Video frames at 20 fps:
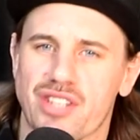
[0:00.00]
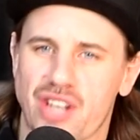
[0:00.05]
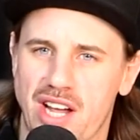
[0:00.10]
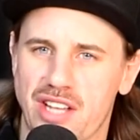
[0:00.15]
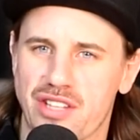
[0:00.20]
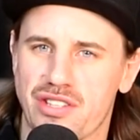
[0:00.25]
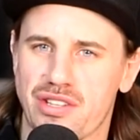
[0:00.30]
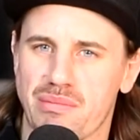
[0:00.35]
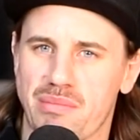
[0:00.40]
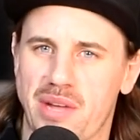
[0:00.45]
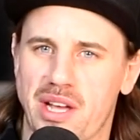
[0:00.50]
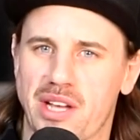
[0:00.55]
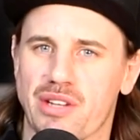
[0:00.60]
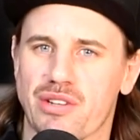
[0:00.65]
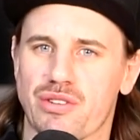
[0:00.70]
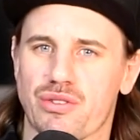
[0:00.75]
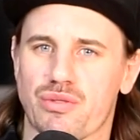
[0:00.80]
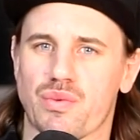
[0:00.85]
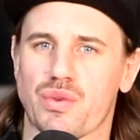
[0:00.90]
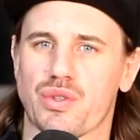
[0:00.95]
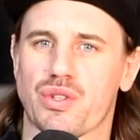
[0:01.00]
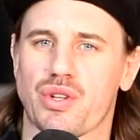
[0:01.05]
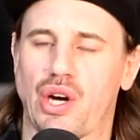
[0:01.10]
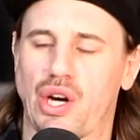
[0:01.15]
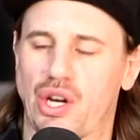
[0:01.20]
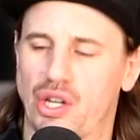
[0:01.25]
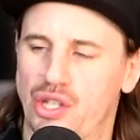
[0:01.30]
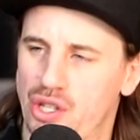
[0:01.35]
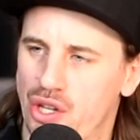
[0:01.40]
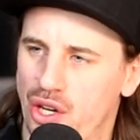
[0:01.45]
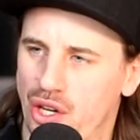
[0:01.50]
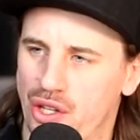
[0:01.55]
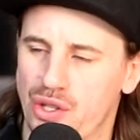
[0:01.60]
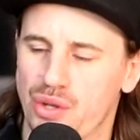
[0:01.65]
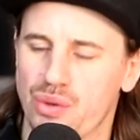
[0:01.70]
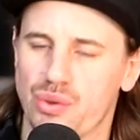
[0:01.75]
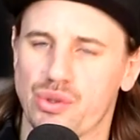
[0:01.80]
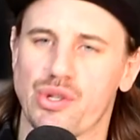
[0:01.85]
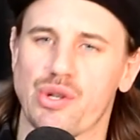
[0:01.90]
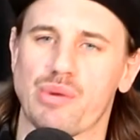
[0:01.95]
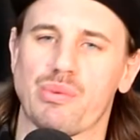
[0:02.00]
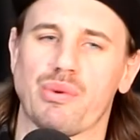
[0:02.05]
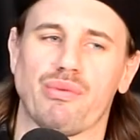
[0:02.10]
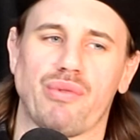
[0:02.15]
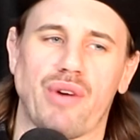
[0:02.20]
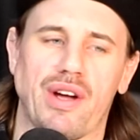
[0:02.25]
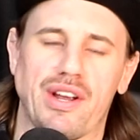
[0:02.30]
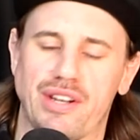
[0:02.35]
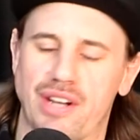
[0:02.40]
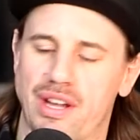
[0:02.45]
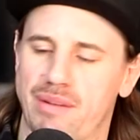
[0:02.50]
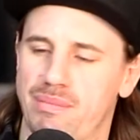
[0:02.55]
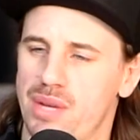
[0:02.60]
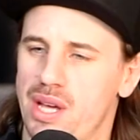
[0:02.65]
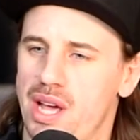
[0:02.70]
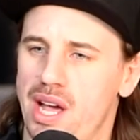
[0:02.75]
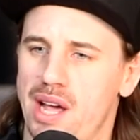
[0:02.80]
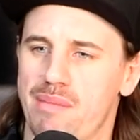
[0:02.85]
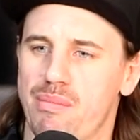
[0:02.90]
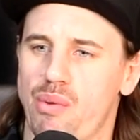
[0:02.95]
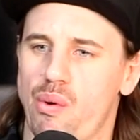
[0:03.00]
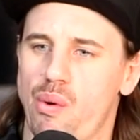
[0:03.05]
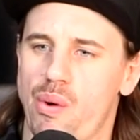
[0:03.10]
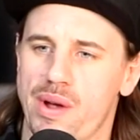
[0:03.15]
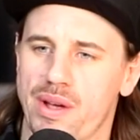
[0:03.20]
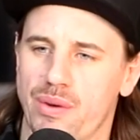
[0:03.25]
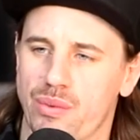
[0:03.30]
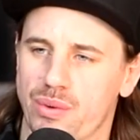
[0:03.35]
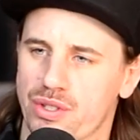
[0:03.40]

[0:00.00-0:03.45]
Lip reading: Tyson making his return. You got YouTuber fighting NBA boy,